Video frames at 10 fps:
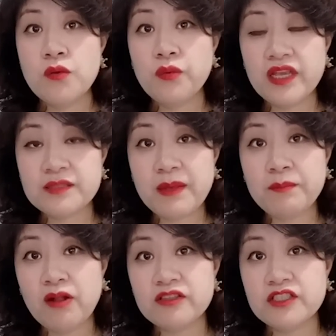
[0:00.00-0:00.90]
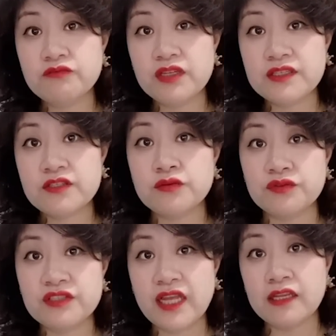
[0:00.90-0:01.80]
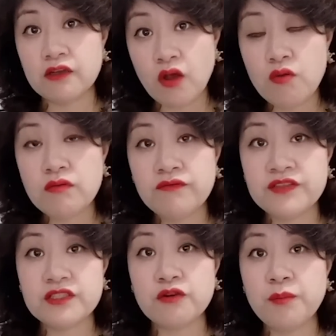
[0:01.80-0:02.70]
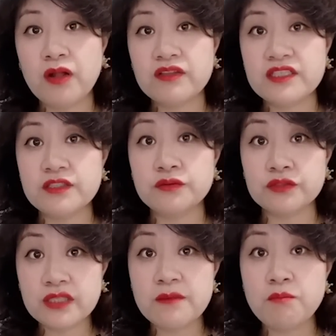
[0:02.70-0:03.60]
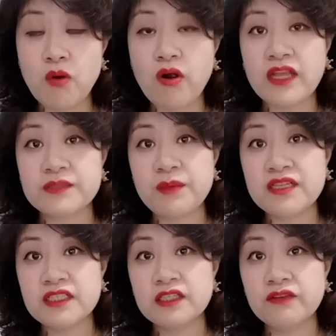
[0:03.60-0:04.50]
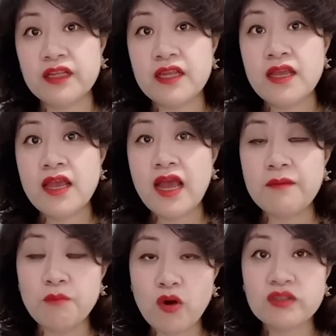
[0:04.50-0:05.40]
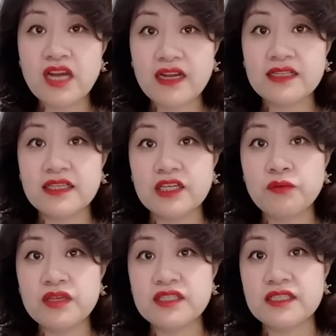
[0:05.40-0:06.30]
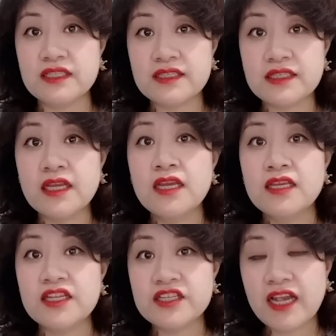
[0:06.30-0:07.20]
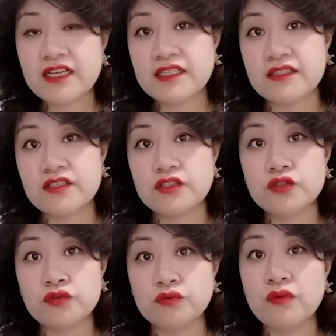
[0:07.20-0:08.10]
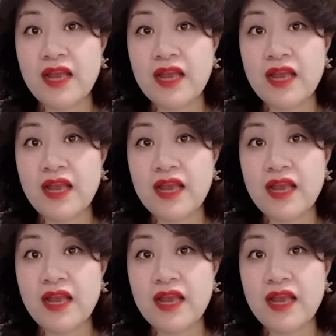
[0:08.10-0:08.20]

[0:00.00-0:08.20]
We expect policy rates to stay low, fiscal policy to turn more expansionary, and more targeted liquidity injections to